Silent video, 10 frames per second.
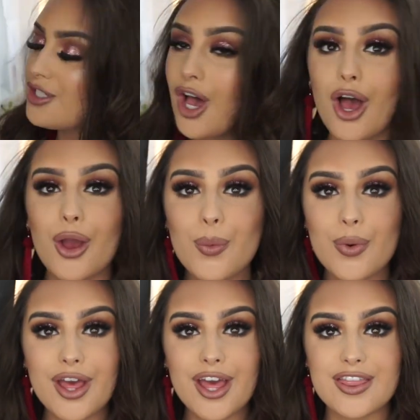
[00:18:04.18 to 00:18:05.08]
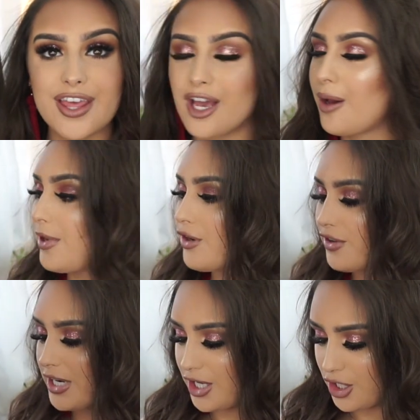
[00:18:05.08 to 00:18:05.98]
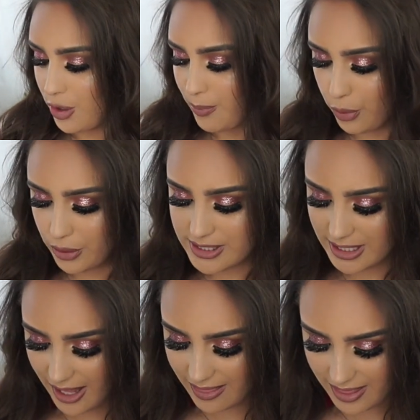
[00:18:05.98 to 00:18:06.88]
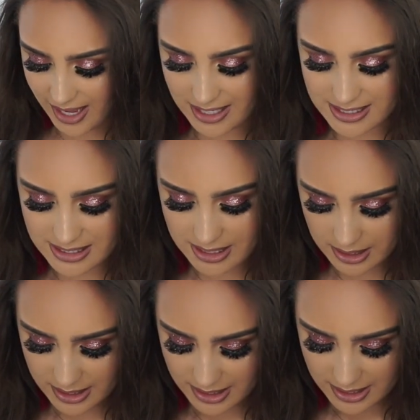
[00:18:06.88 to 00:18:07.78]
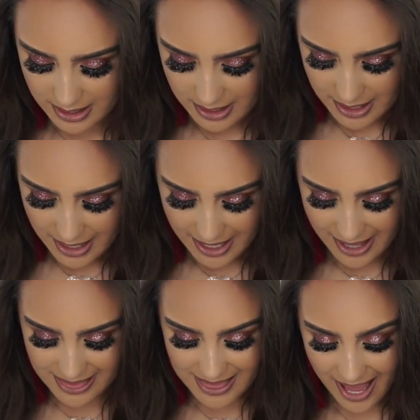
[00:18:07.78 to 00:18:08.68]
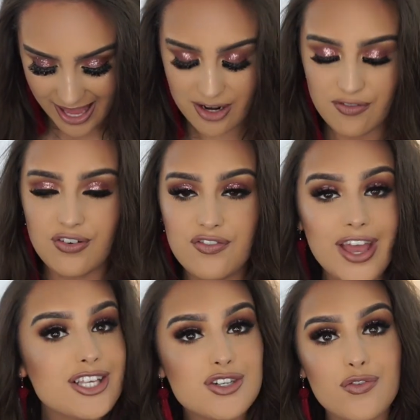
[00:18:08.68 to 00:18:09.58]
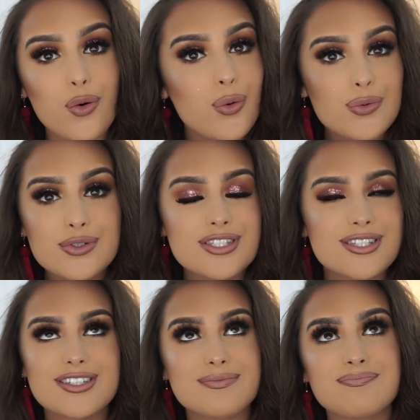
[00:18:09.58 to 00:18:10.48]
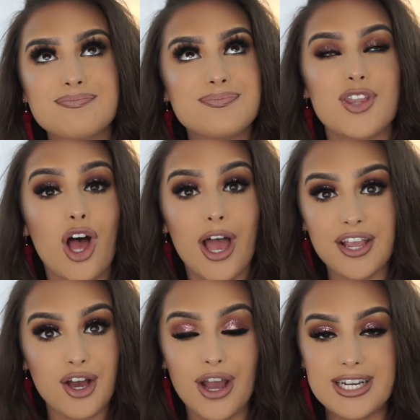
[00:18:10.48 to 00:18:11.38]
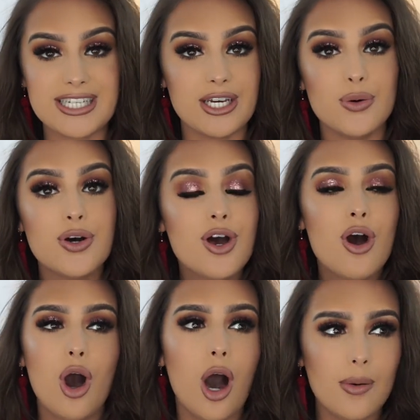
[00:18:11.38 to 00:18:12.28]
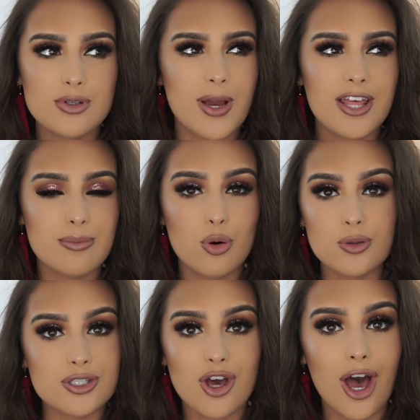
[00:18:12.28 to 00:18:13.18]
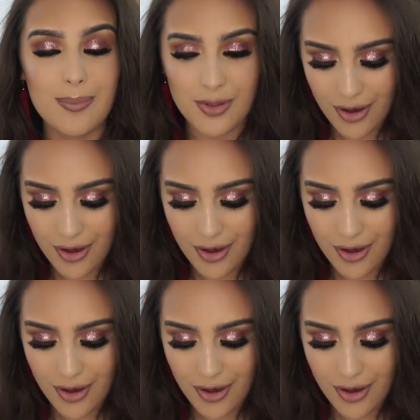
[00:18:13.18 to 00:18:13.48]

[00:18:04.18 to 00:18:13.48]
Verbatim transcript: so they come in a really cute box like this and then for festivals, like ideal, I would wear them all the time